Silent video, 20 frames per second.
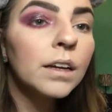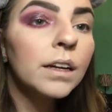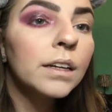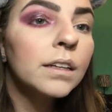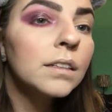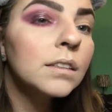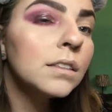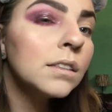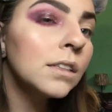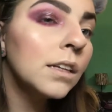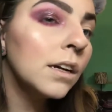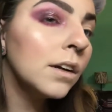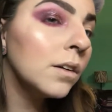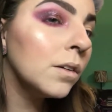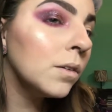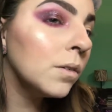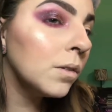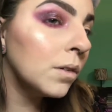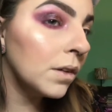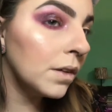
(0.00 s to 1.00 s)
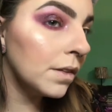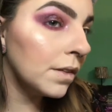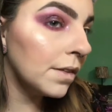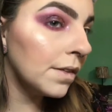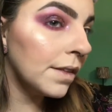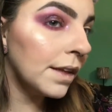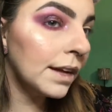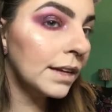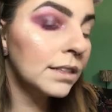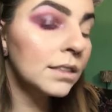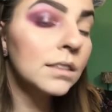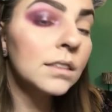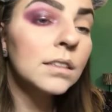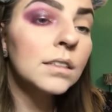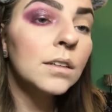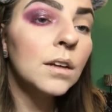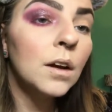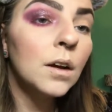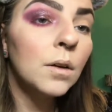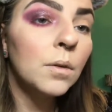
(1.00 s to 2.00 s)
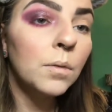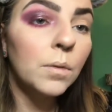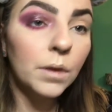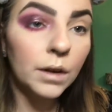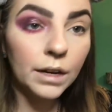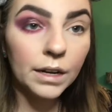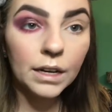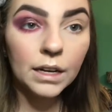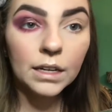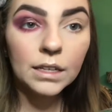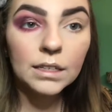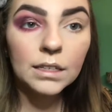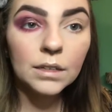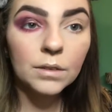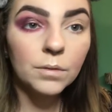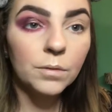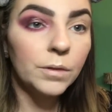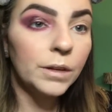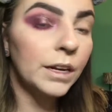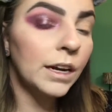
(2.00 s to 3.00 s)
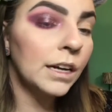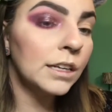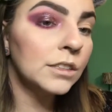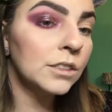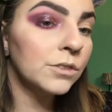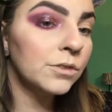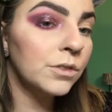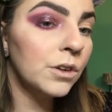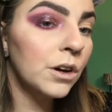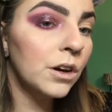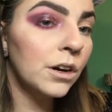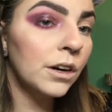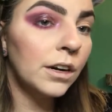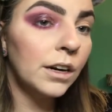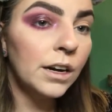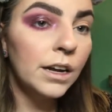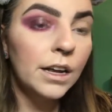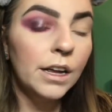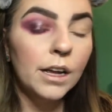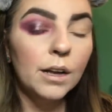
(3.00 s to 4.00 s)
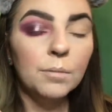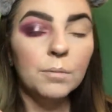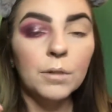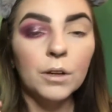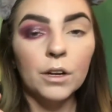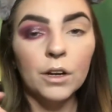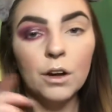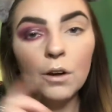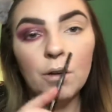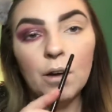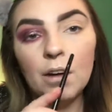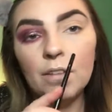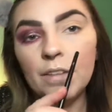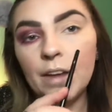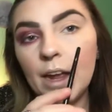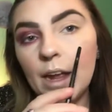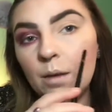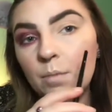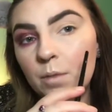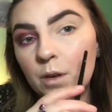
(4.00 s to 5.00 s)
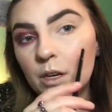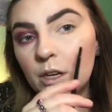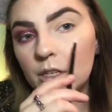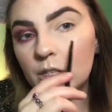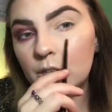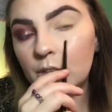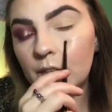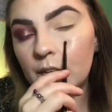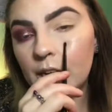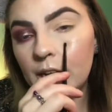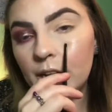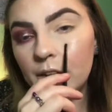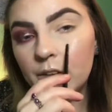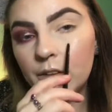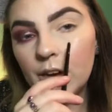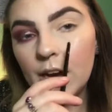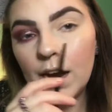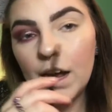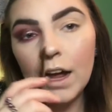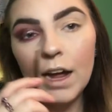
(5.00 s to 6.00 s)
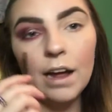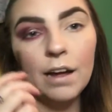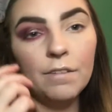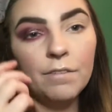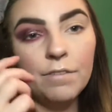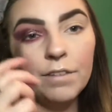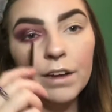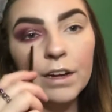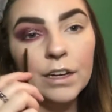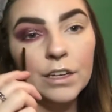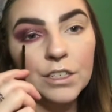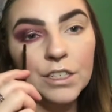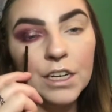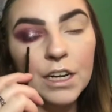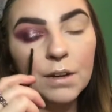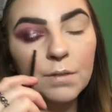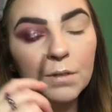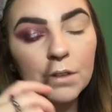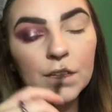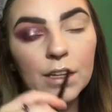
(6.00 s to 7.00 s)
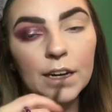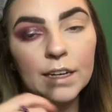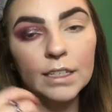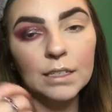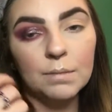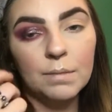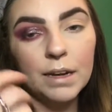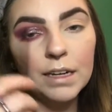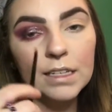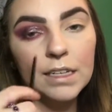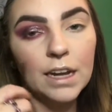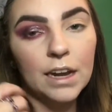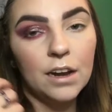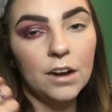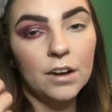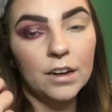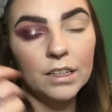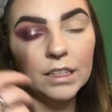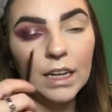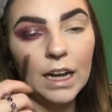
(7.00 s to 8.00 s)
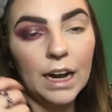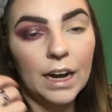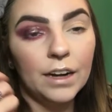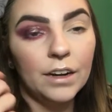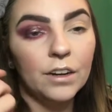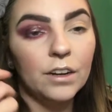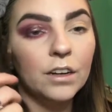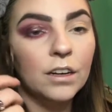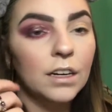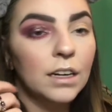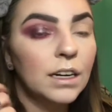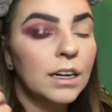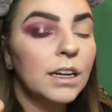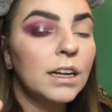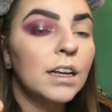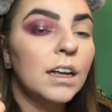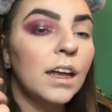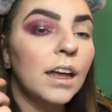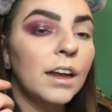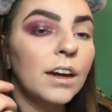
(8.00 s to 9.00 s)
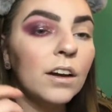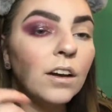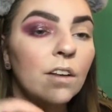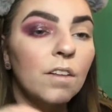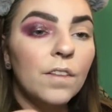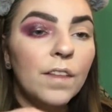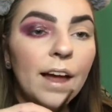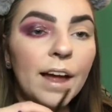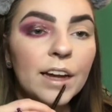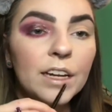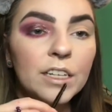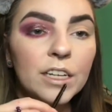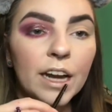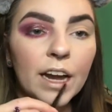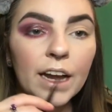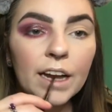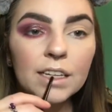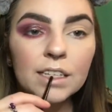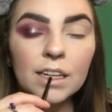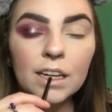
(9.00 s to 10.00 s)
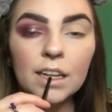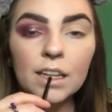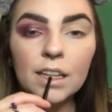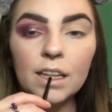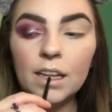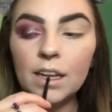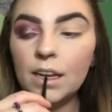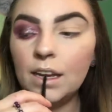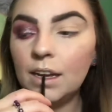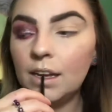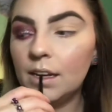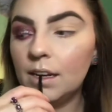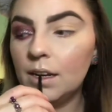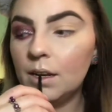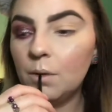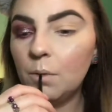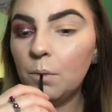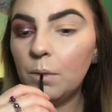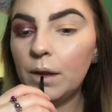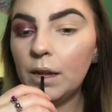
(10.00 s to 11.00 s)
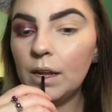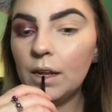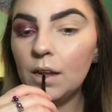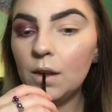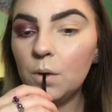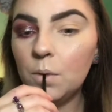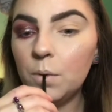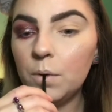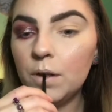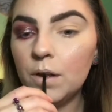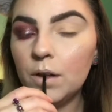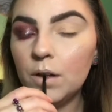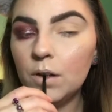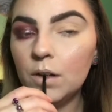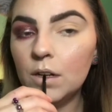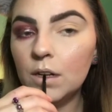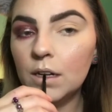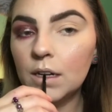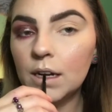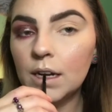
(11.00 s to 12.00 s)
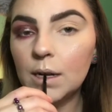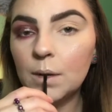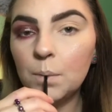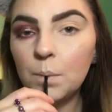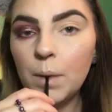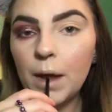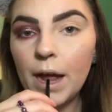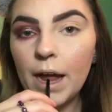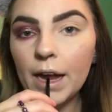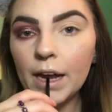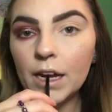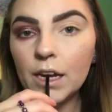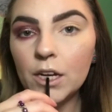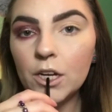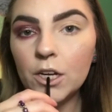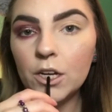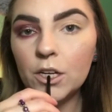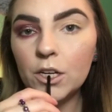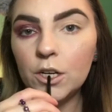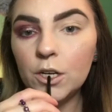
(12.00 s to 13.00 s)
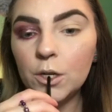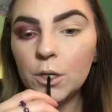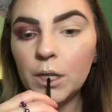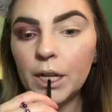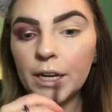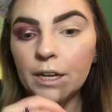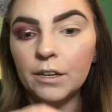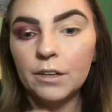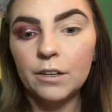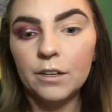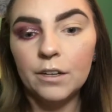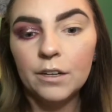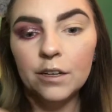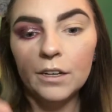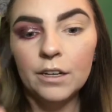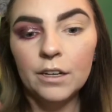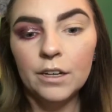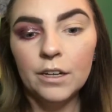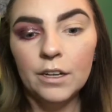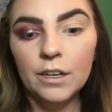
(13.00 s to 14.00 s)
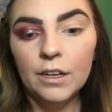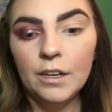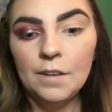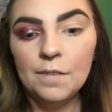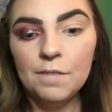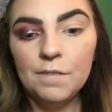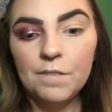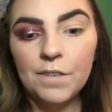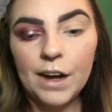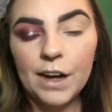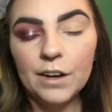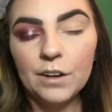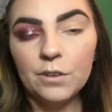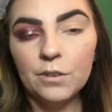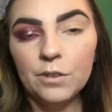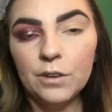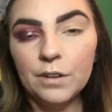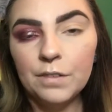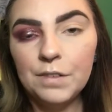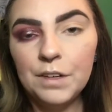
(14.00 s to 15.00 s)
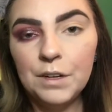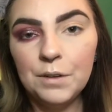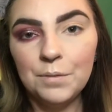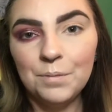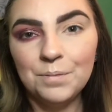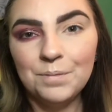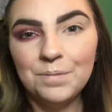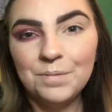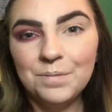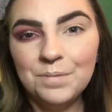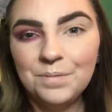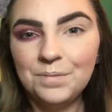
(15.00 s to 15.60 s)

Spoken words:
Okay, so that's what we got so far. I'm going to go off camera, do the other eye, finish up with like some mascara, liner, and all that jazz, and then we will come back to do like a final review.